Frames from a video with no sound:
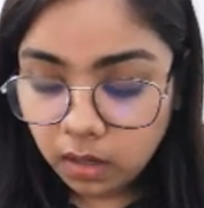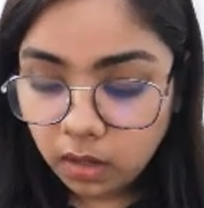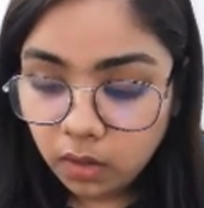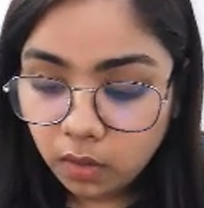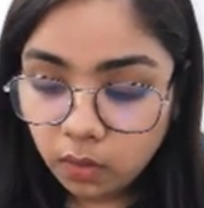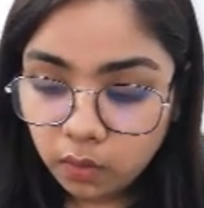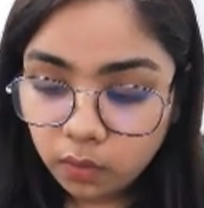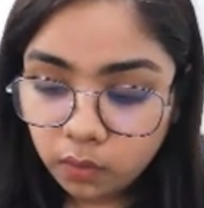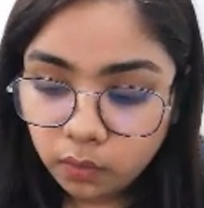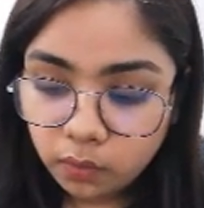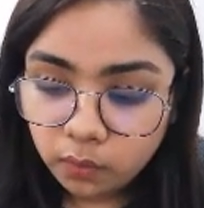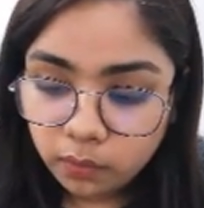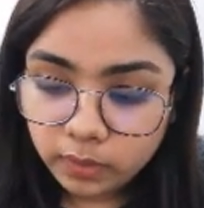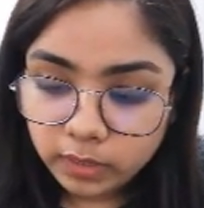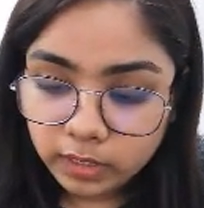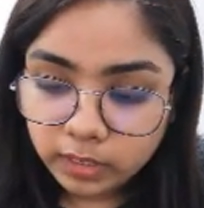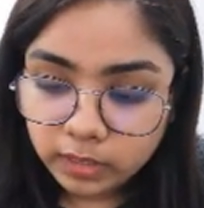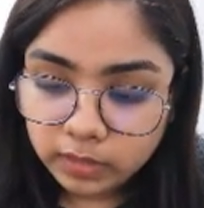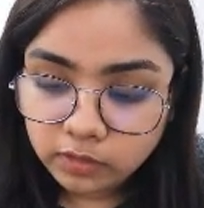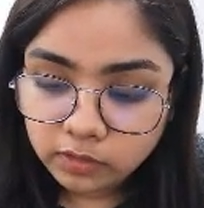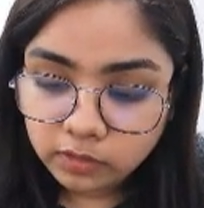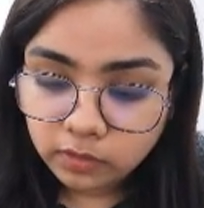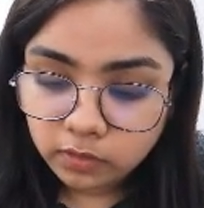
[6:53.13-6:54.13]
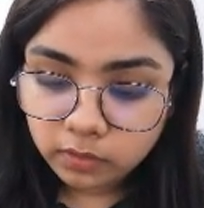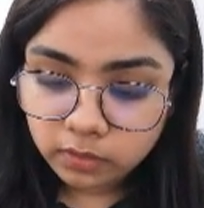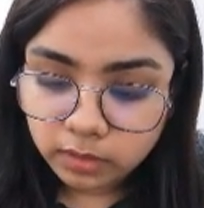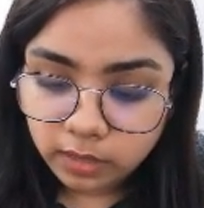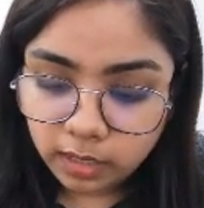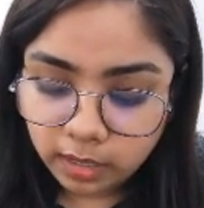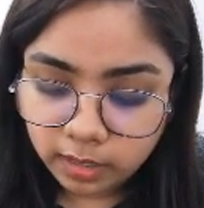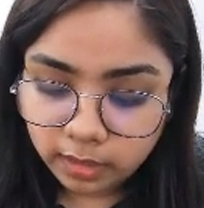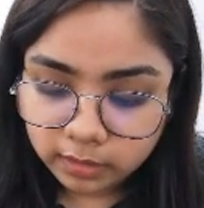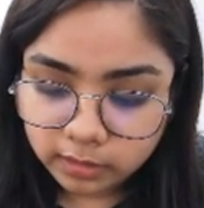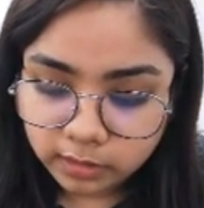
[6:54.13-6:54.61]
Oh, wait, sorry.
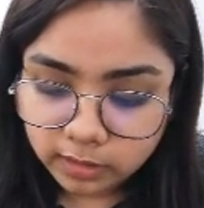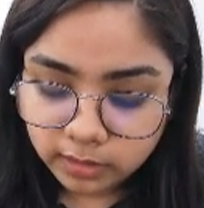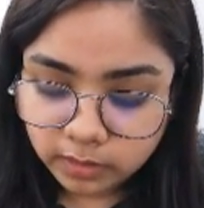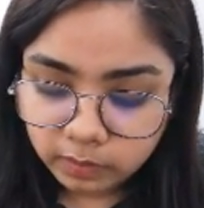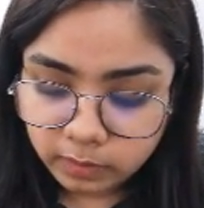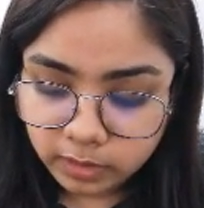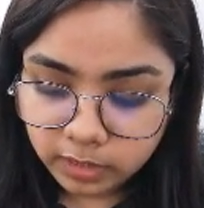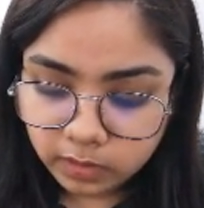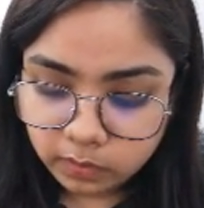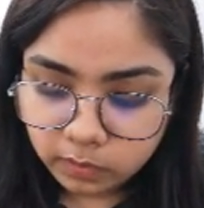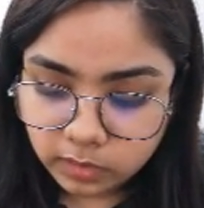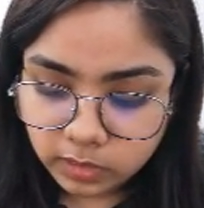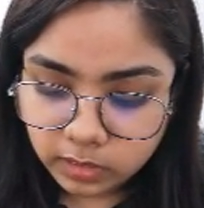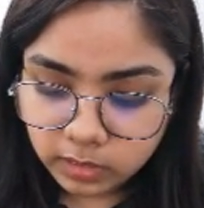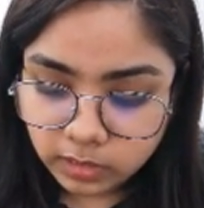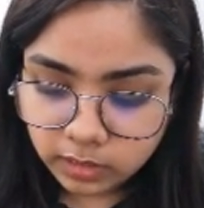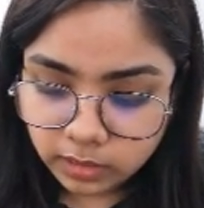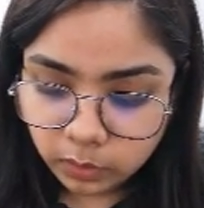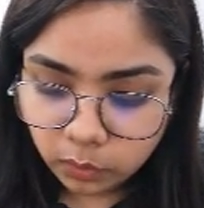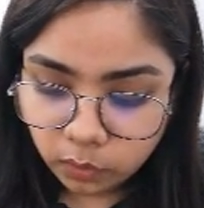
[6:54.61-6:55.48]
I actually made a mistake.